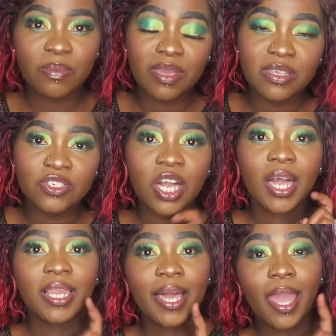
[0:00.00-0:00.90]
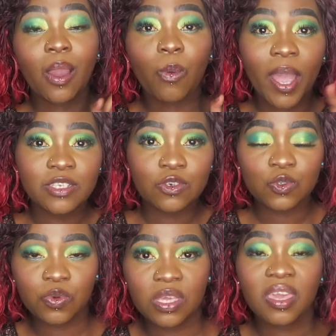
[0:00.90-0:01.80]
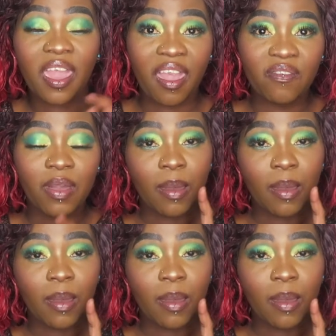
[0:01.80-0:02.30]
manager, like, why don't we have